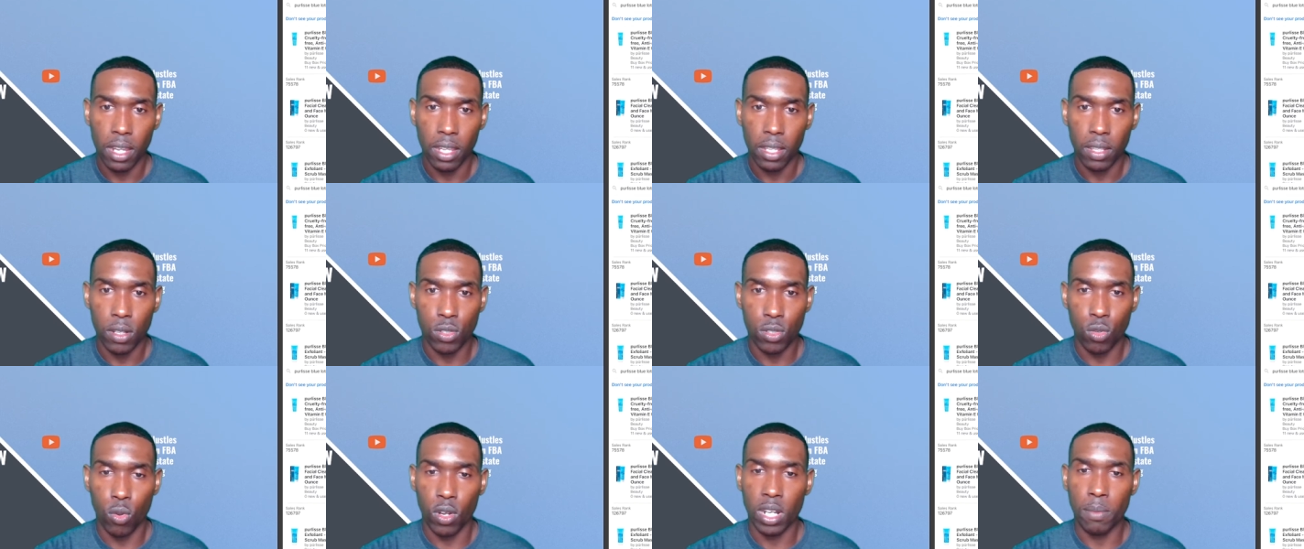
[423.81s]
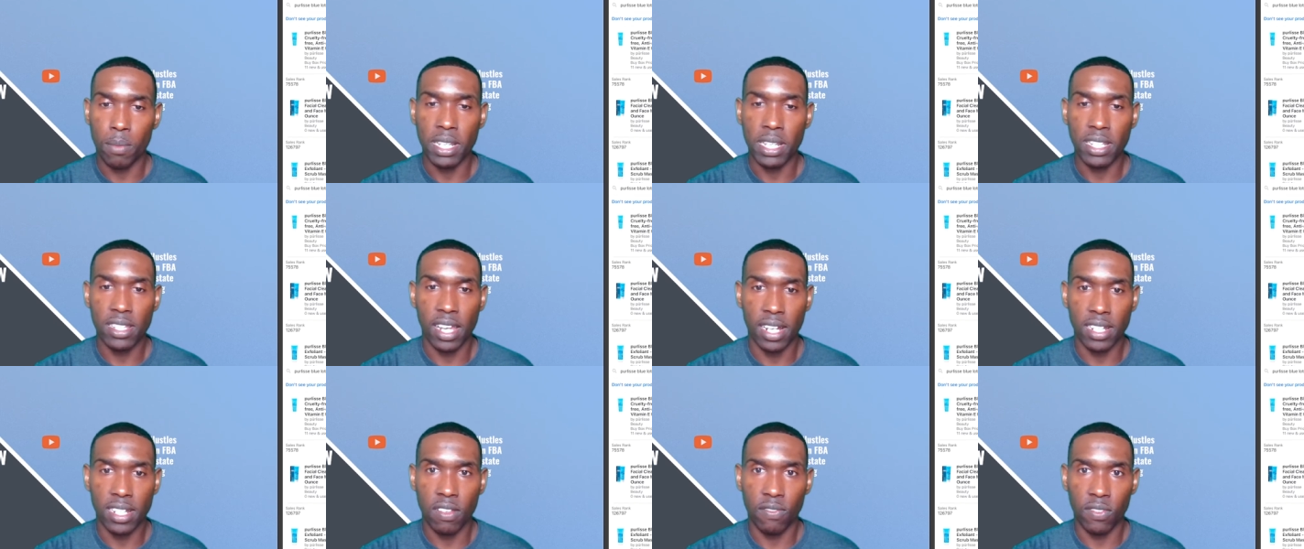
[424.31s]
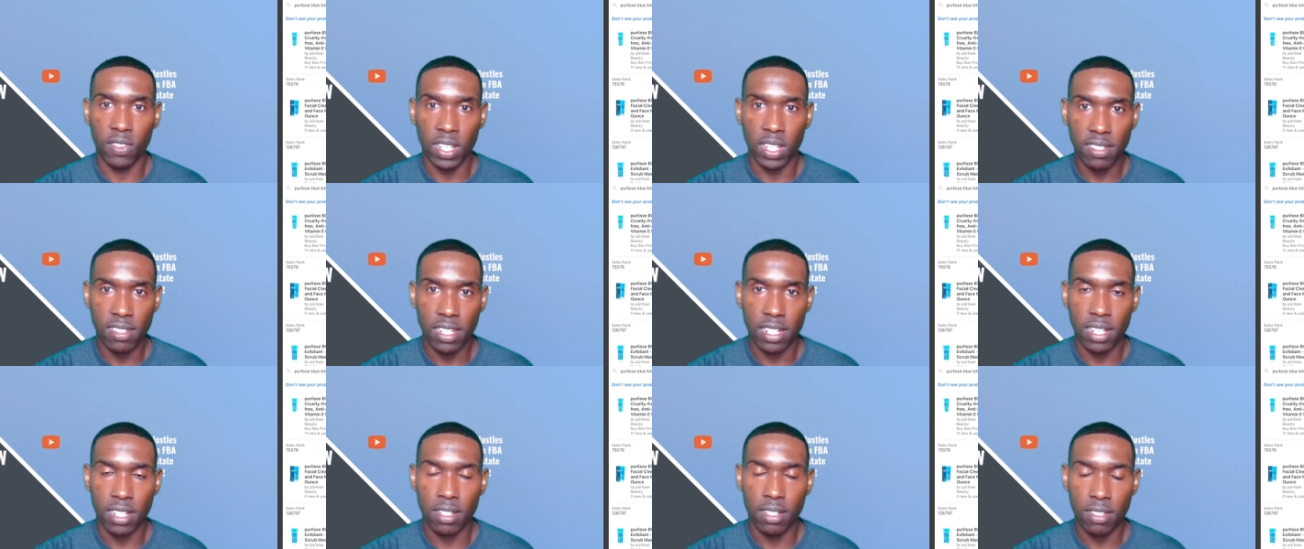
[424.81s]
there's going to be tons of
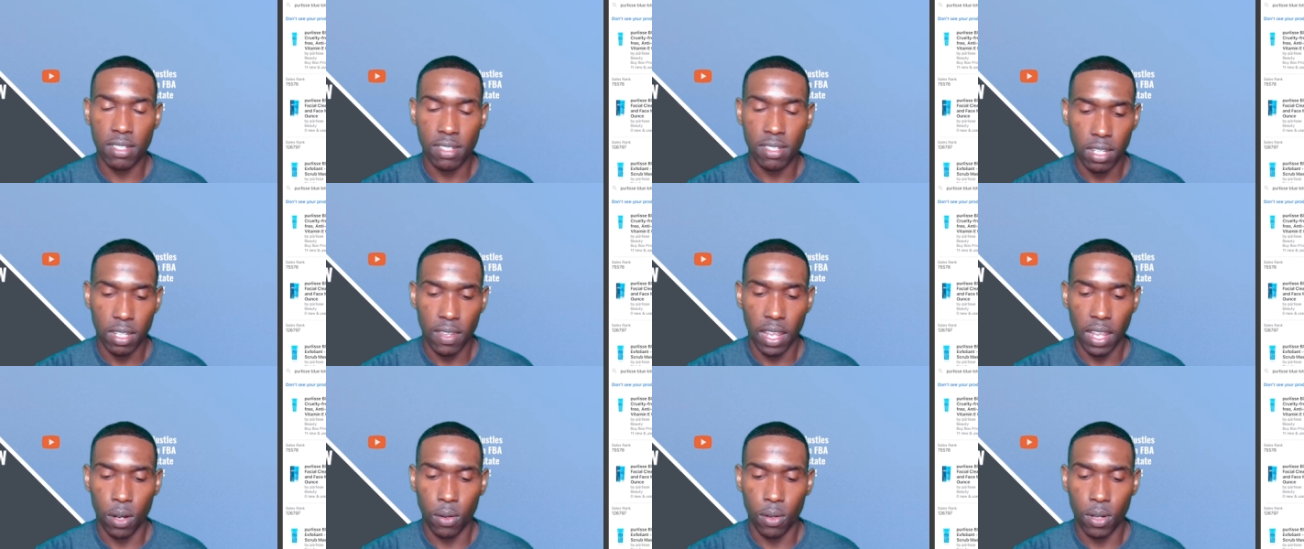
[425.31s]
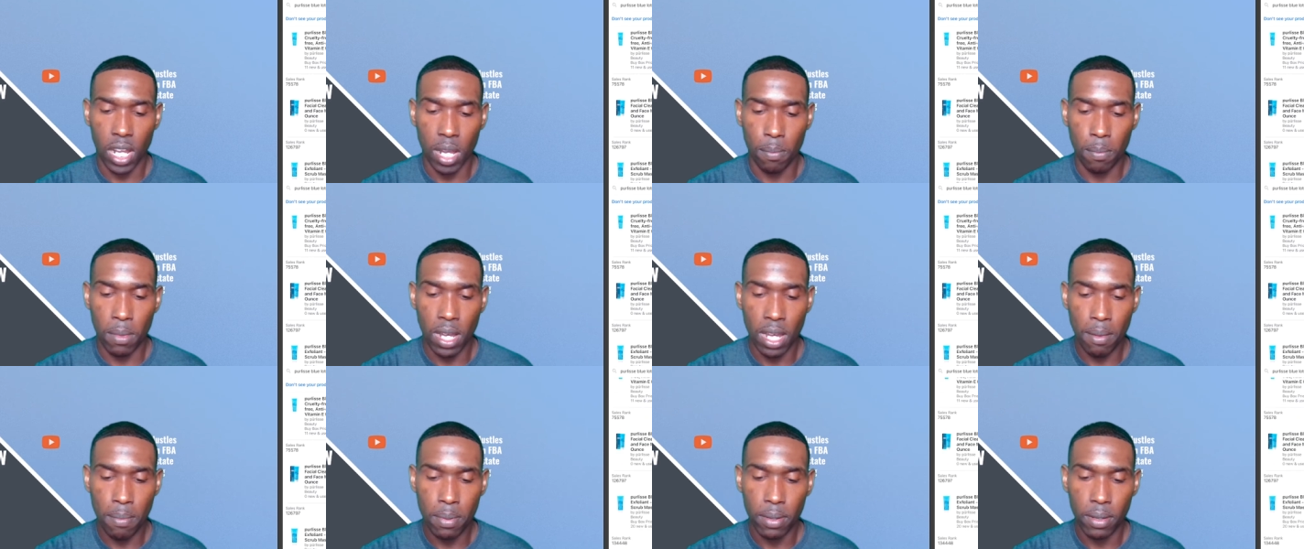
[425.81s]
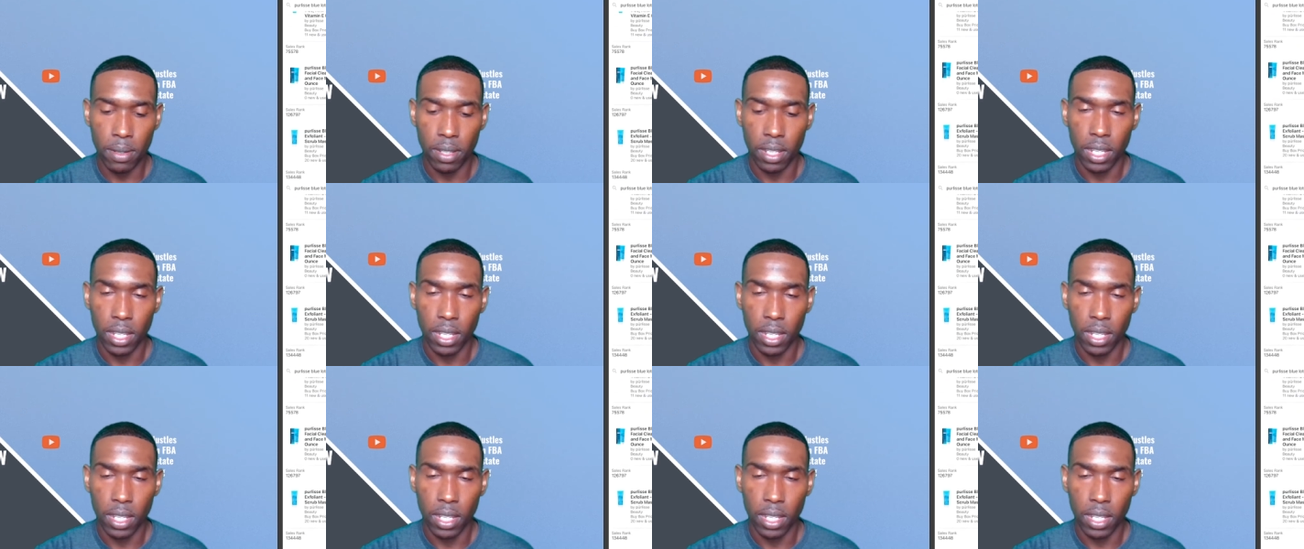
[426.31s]
listings that'll come up,